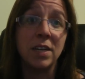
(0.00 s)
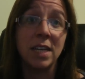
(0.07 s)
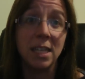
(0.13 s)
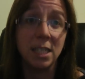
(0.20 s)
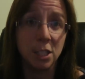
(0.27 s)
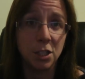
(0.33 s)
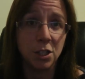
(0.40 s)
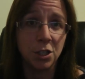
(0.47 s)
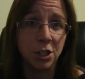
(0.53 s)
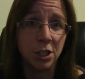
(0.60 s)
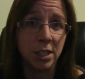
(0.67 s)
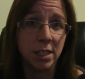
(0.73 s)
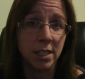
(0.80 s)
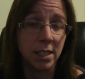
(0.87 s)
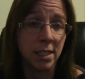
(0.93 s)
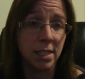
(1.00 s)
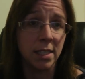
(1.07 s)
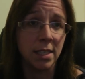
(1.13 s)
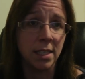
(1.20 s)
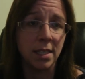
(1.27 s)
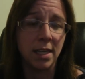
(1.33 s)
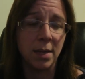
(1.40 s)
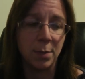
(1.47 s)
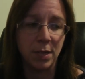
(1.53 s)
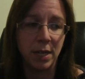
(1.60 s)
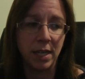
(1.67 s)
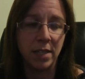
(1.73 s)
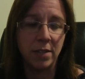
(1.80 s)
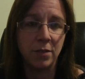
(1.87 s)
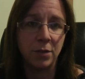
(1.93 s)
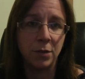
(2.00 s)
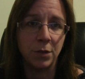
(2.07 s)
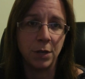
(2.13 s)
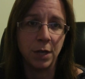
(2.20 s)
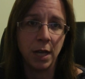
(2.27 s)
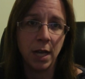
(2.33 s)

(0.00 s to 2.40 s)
each student is considered and planned for.